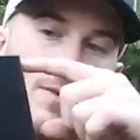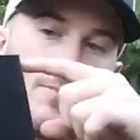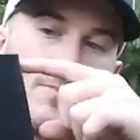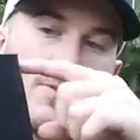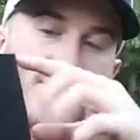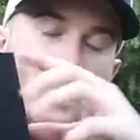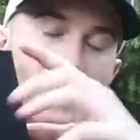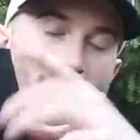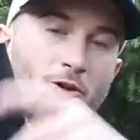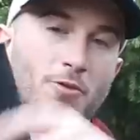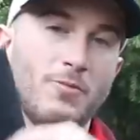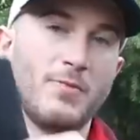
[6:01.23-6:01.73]
up a
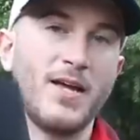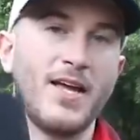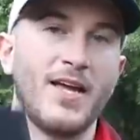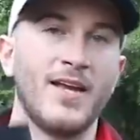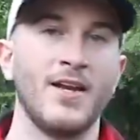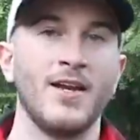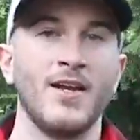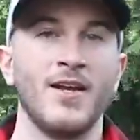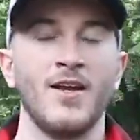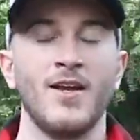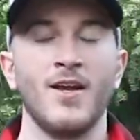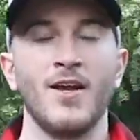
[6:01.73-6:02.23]
little bit,
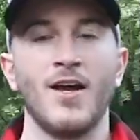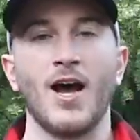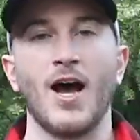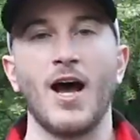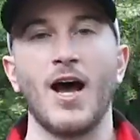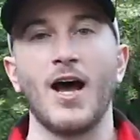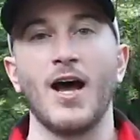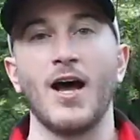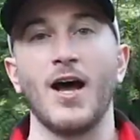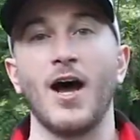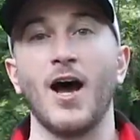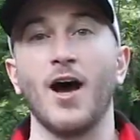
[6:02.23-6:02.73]

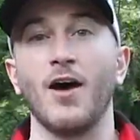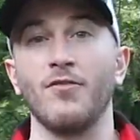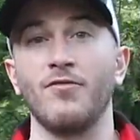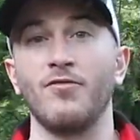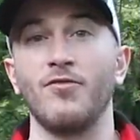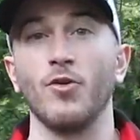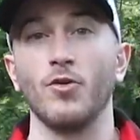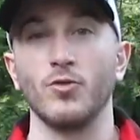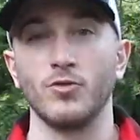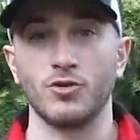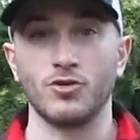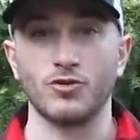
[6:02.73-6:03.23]
uh, of
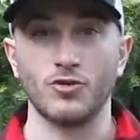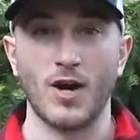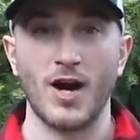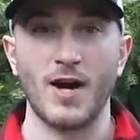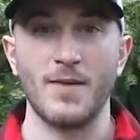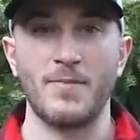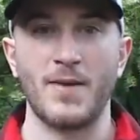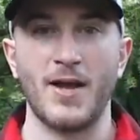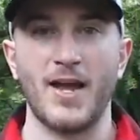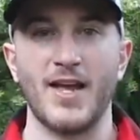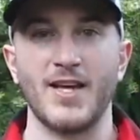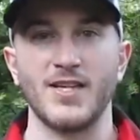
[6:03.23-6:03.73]
those
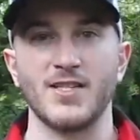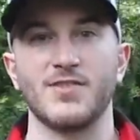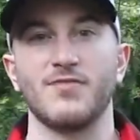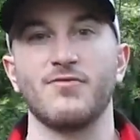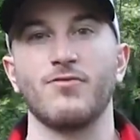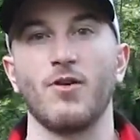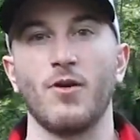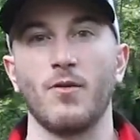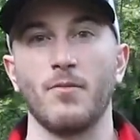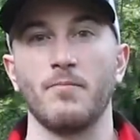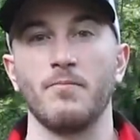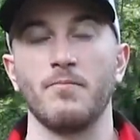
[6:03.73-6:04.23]
dry pants
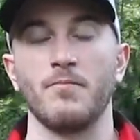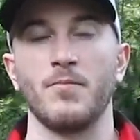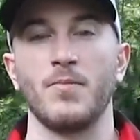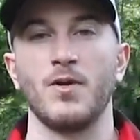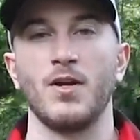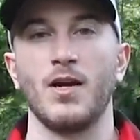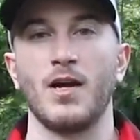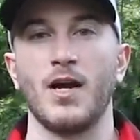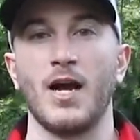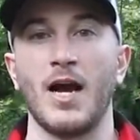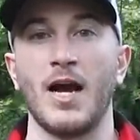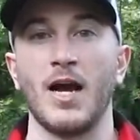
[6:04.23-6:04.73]
from
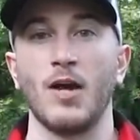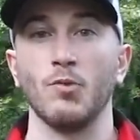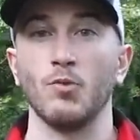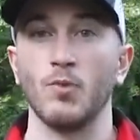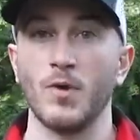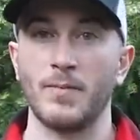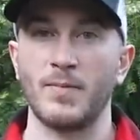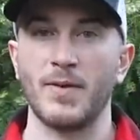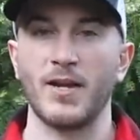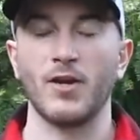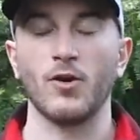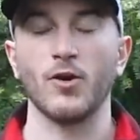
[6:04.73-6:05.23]
uh,
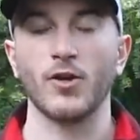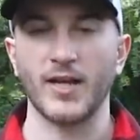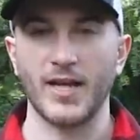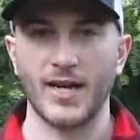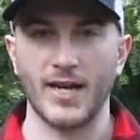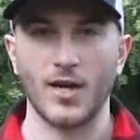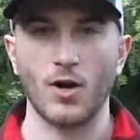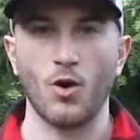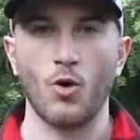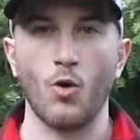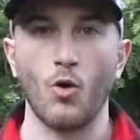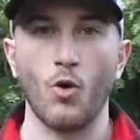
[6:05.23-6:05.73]
ripping or
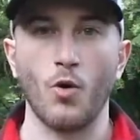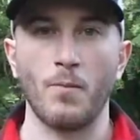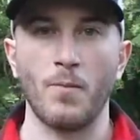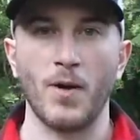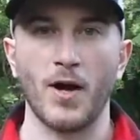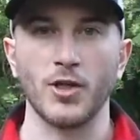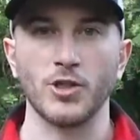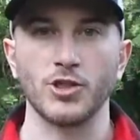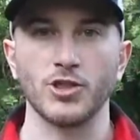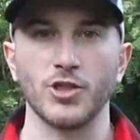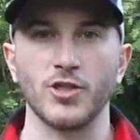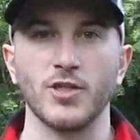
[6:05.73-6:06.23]
getting a hole
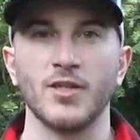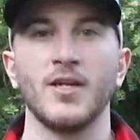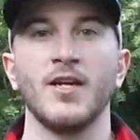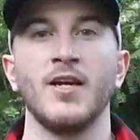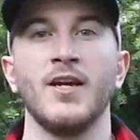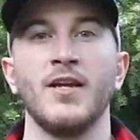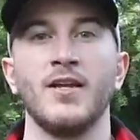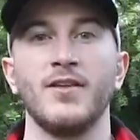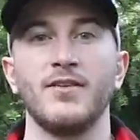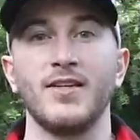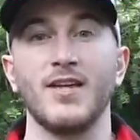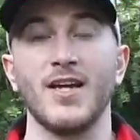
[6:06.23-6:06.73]
punctured.
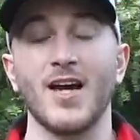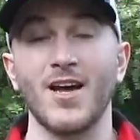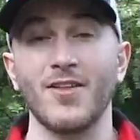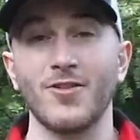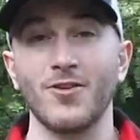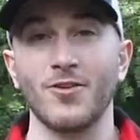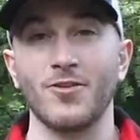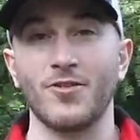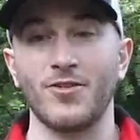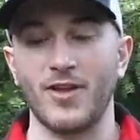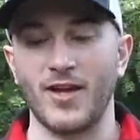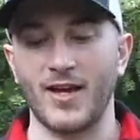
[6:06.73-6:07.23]
The
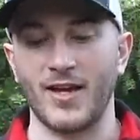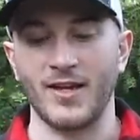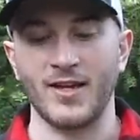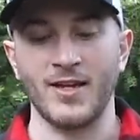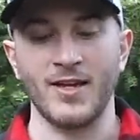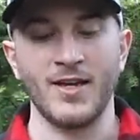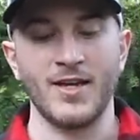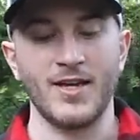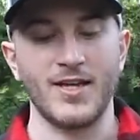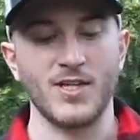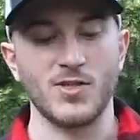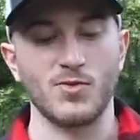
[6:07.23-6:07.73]
other thing
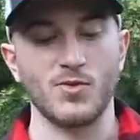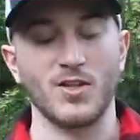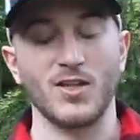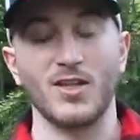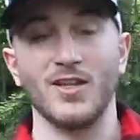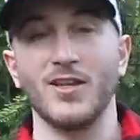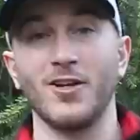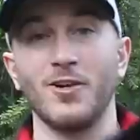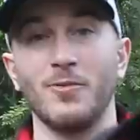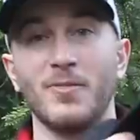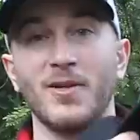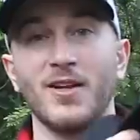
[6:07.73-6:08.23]
is with a
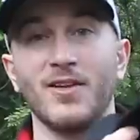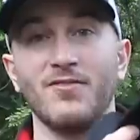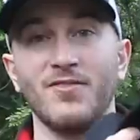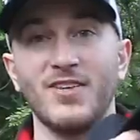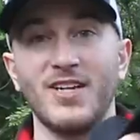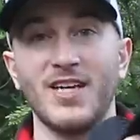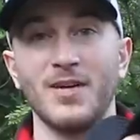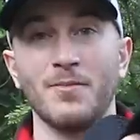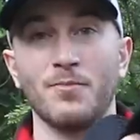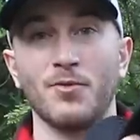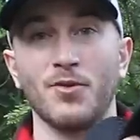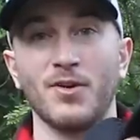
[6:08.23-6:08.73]
little bit of
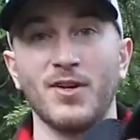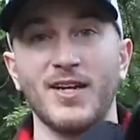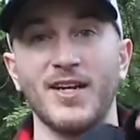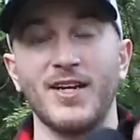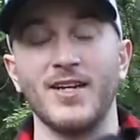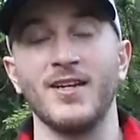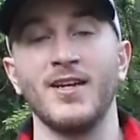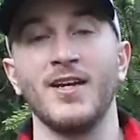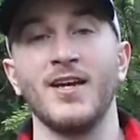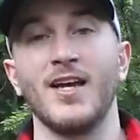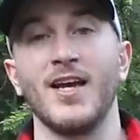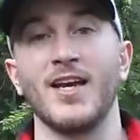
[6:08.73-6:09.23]

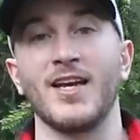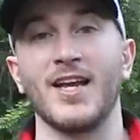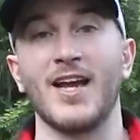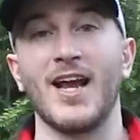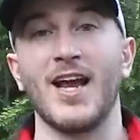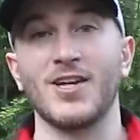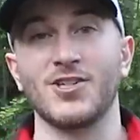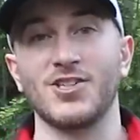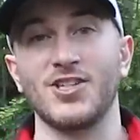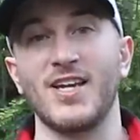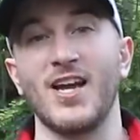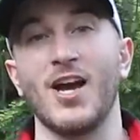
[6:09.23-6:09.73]
neoprene, it can
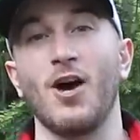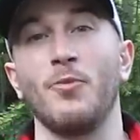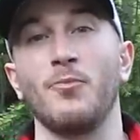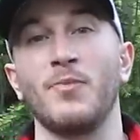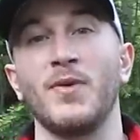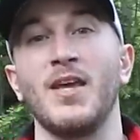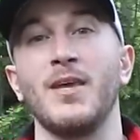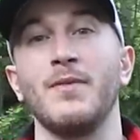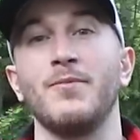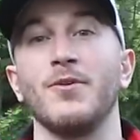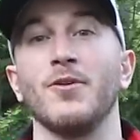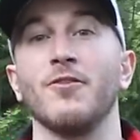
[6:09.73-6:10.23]
actually help
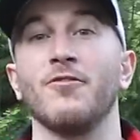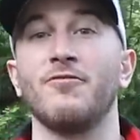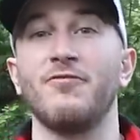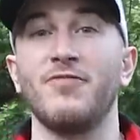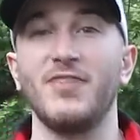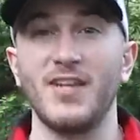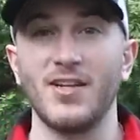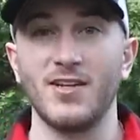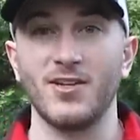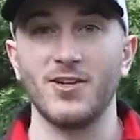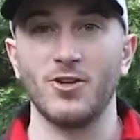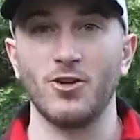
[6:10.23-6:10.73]
keep your
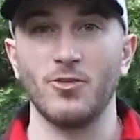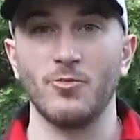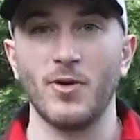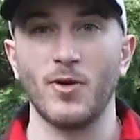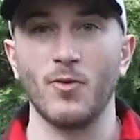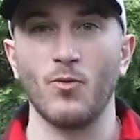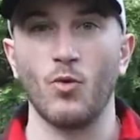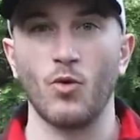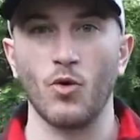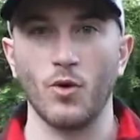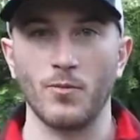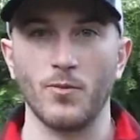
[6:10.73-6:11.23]
feet a little
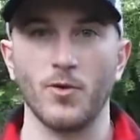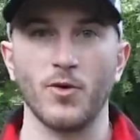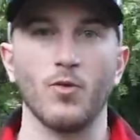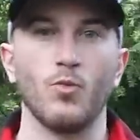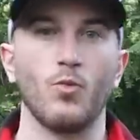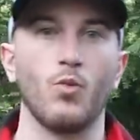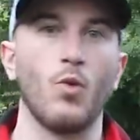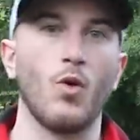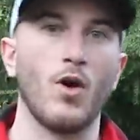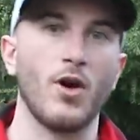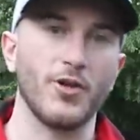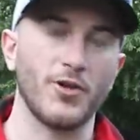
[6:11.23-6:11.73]
bit warmer
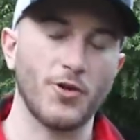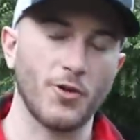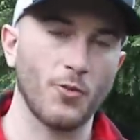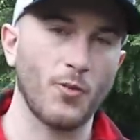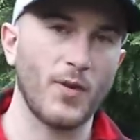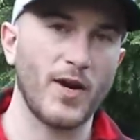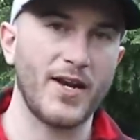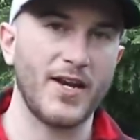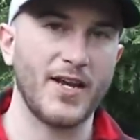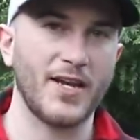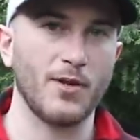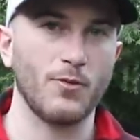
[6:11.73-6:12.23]
while you're
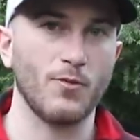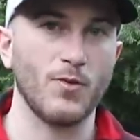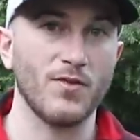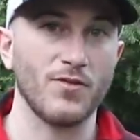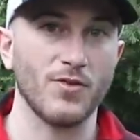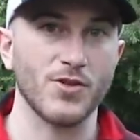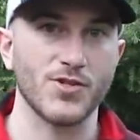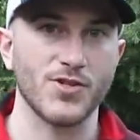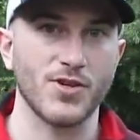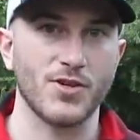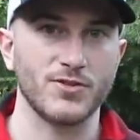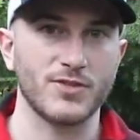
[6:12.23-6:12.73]
wading in
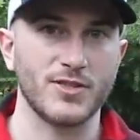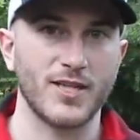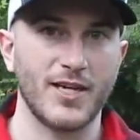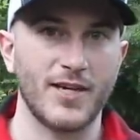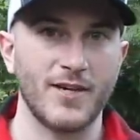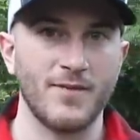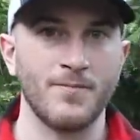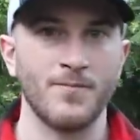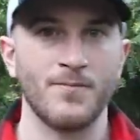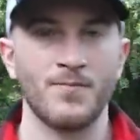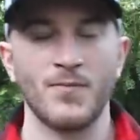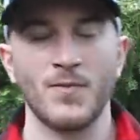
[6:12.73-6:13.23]
rivers all
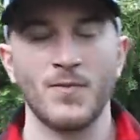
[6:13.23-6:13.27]
day.